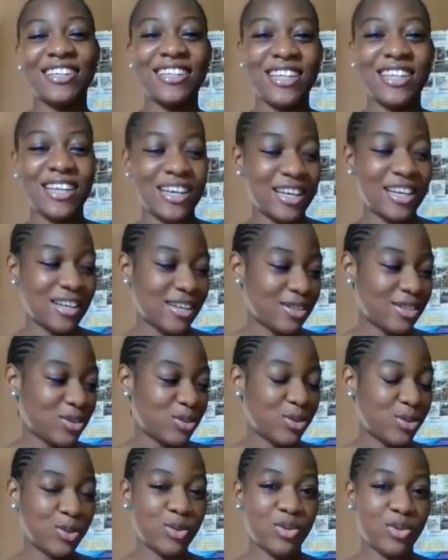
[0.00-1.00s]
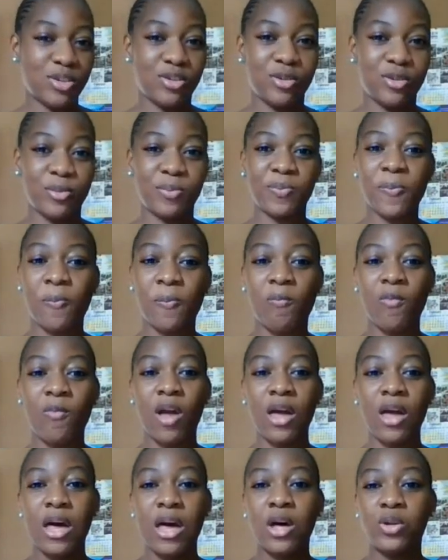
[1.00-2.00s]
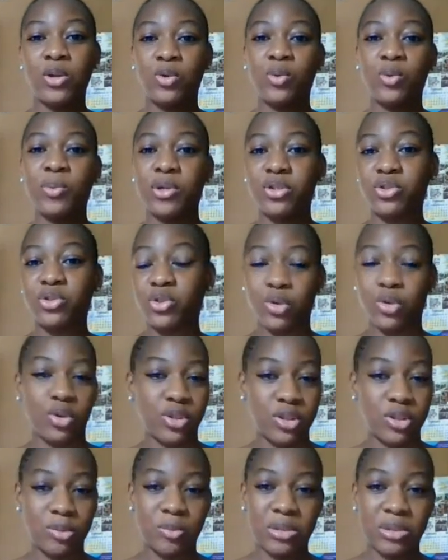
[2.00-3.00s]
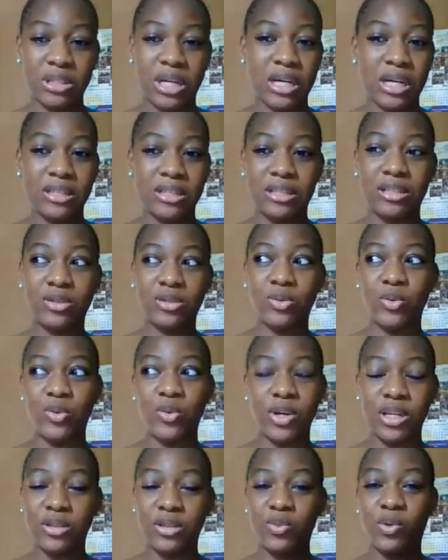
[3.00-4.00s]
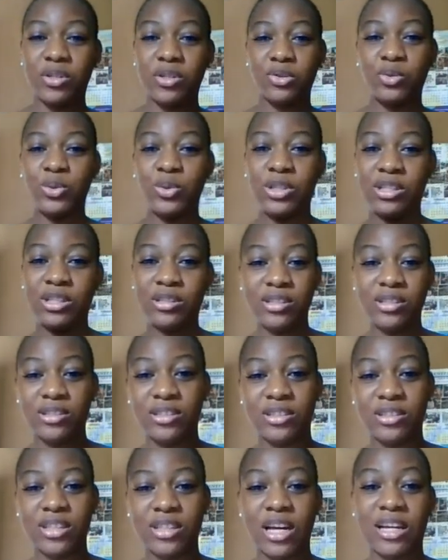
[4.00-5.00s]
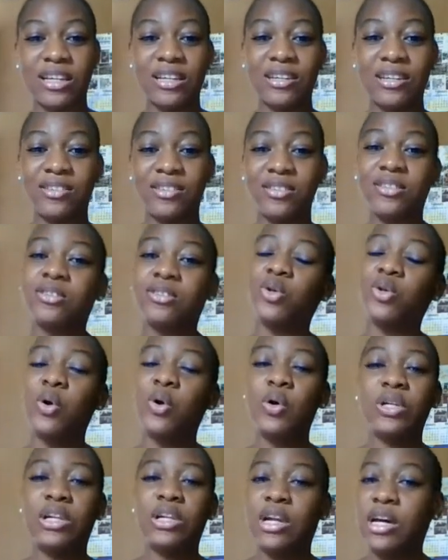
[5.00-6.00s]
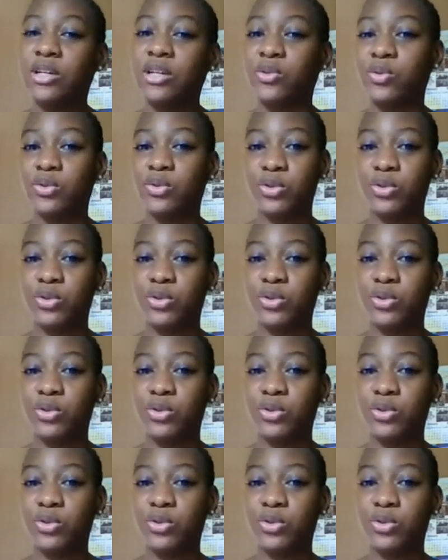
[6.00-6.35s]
Yeah, so nobody taught me. I didn't go anywhere to learn it. I learned it online on